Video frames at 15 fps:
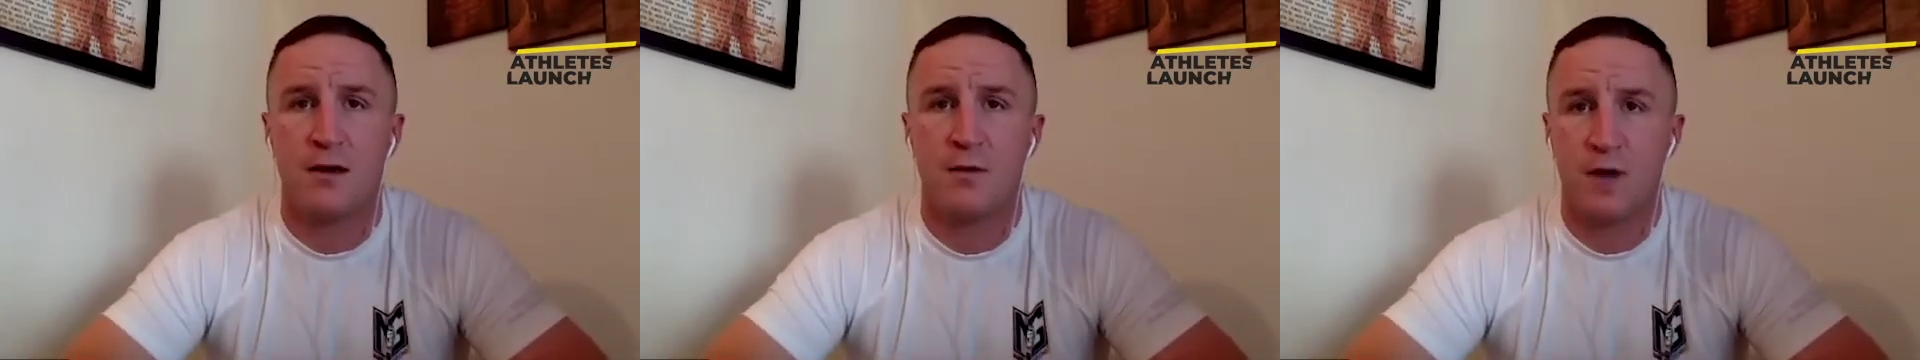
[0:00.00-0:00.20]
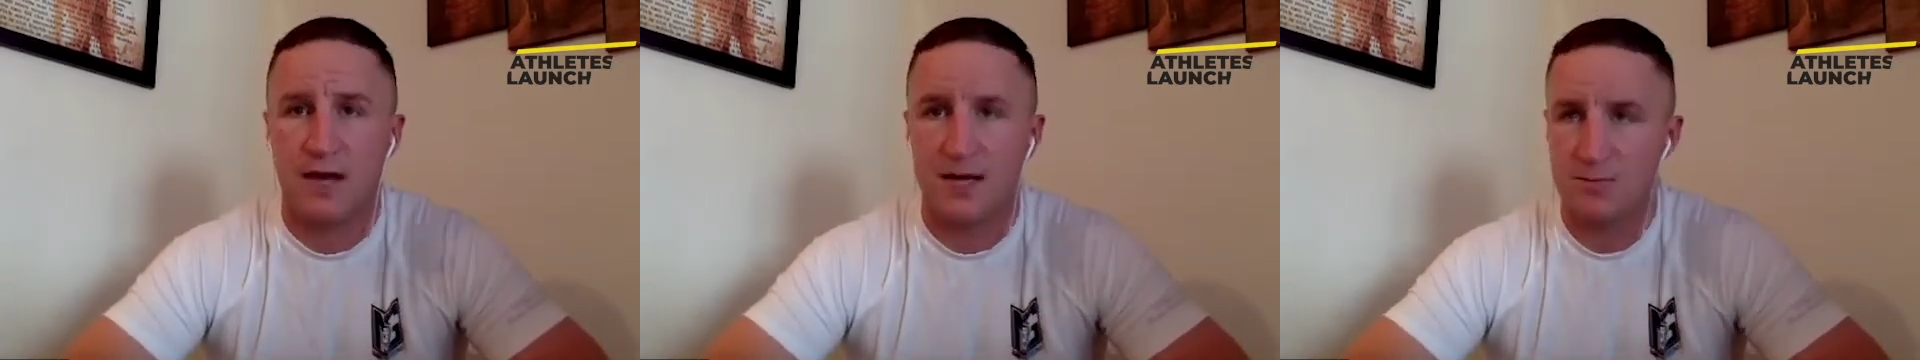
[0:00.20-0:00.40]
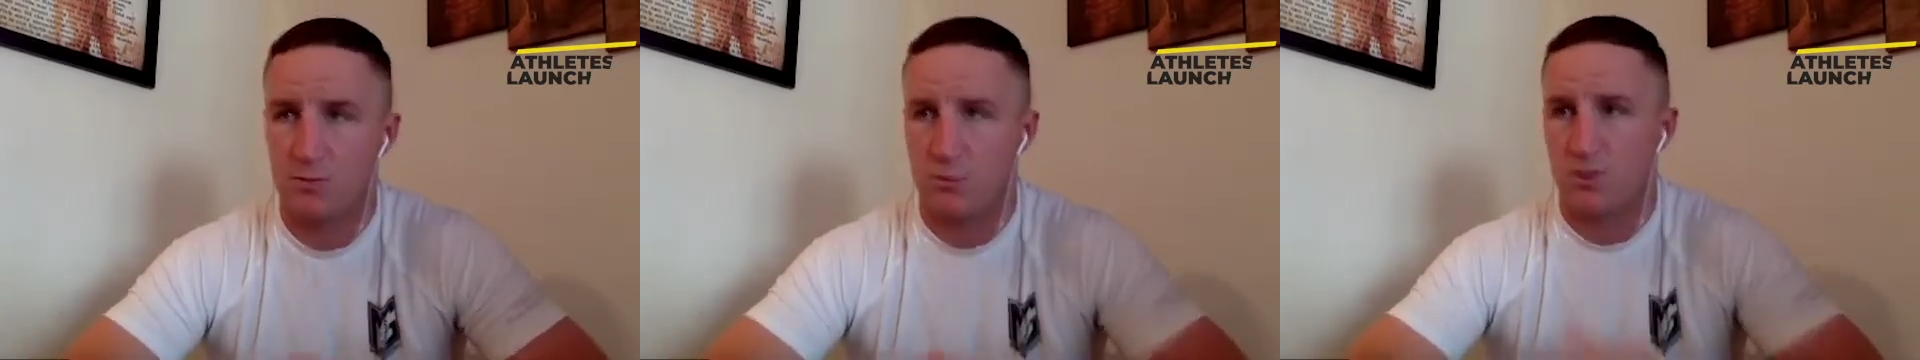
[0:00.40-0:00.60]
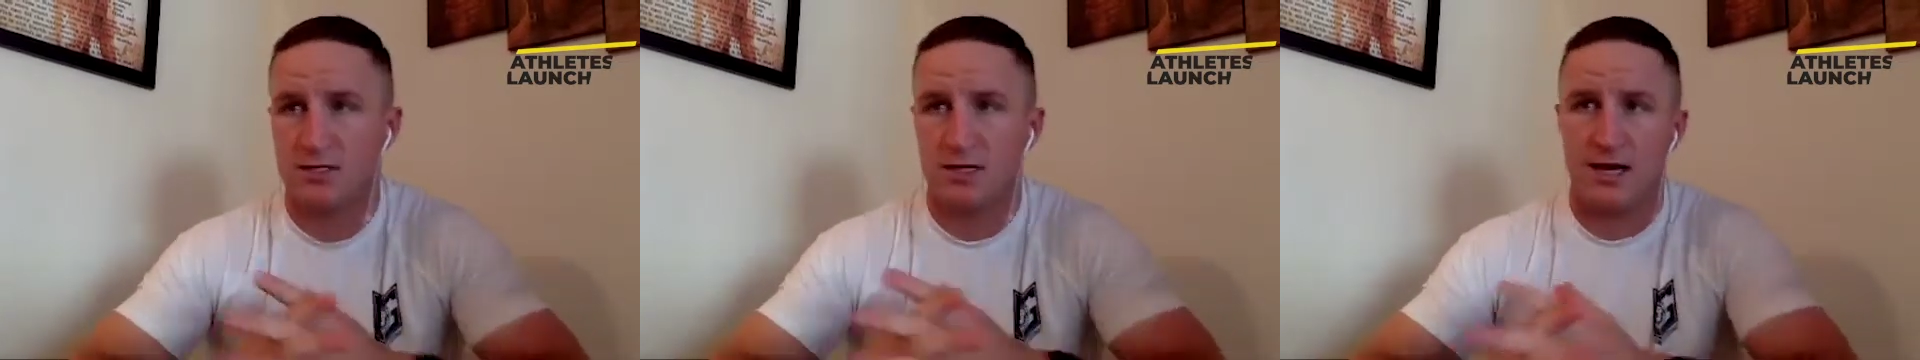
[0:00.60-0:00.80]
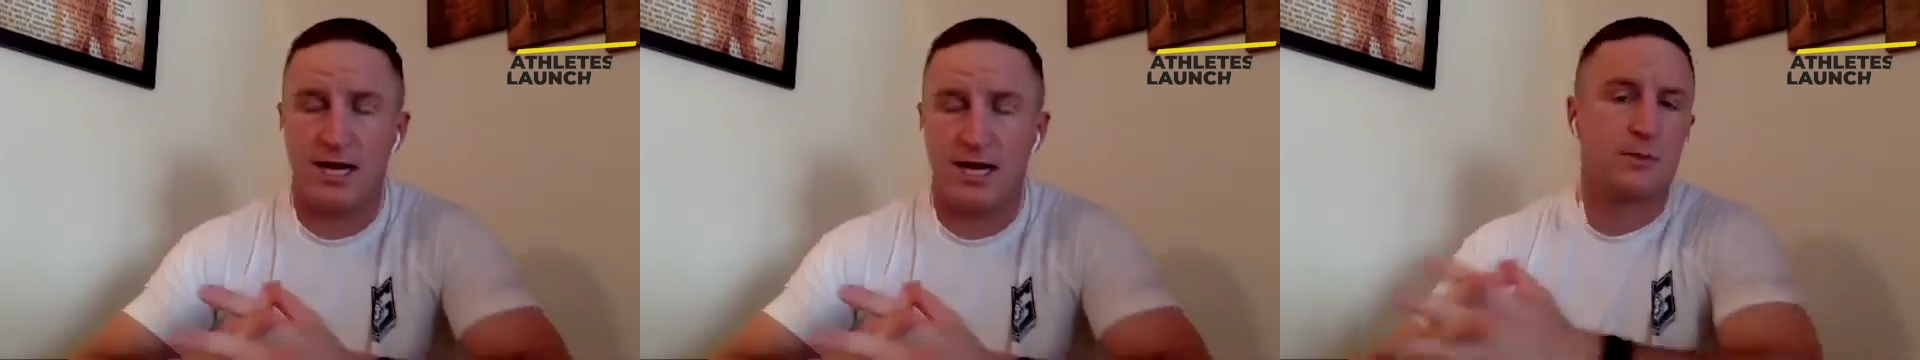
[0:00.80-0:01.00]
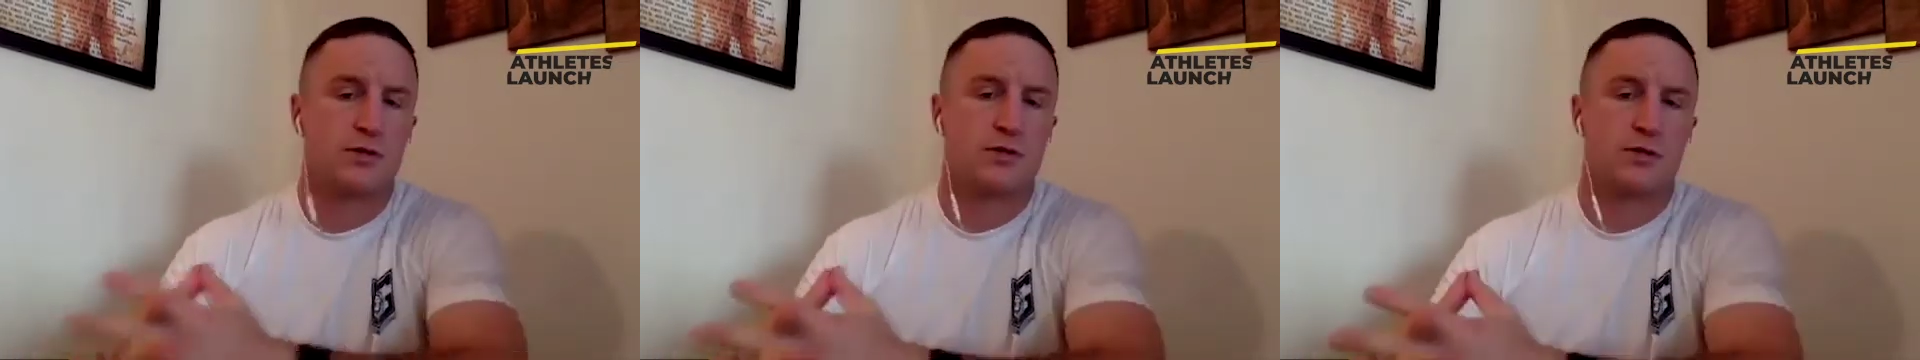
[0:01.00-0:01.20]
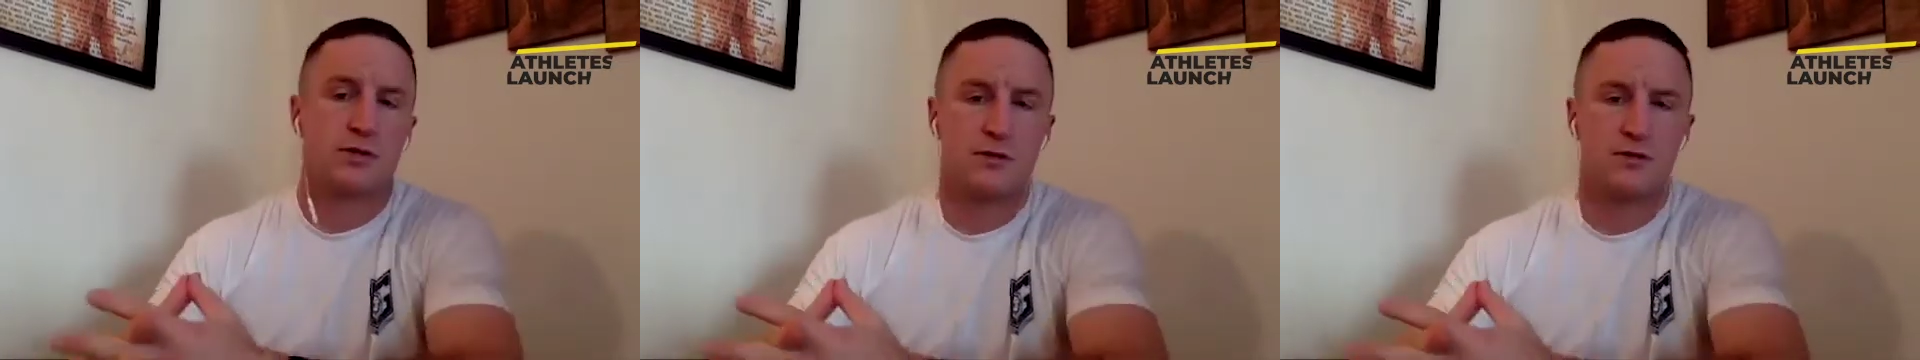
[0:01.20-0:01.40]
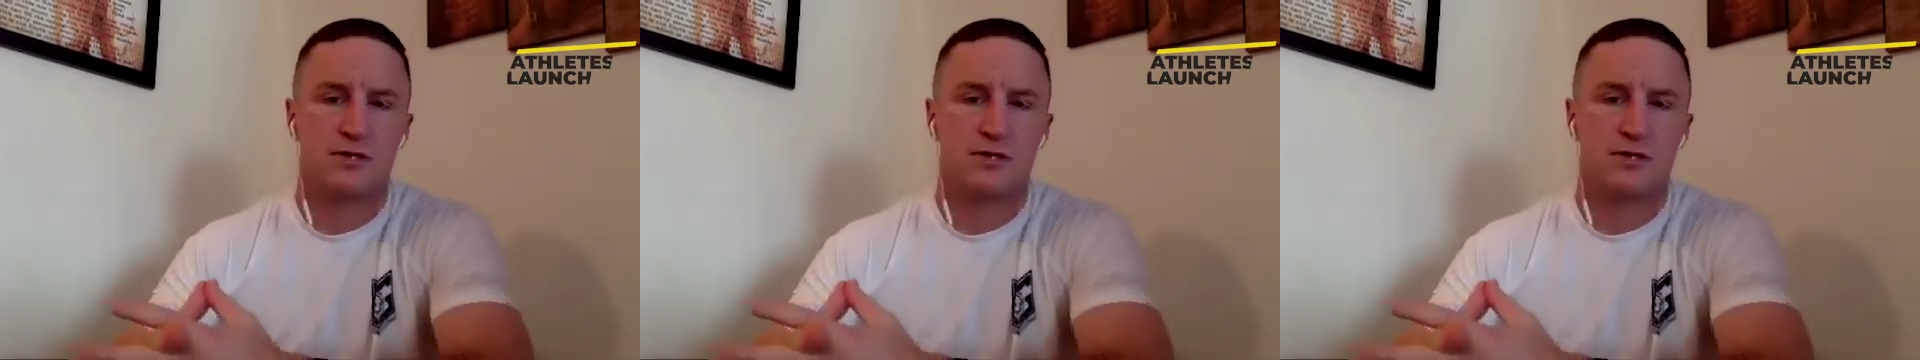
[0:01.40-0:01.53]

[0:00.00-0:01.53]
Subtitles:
And when I wasn't able to do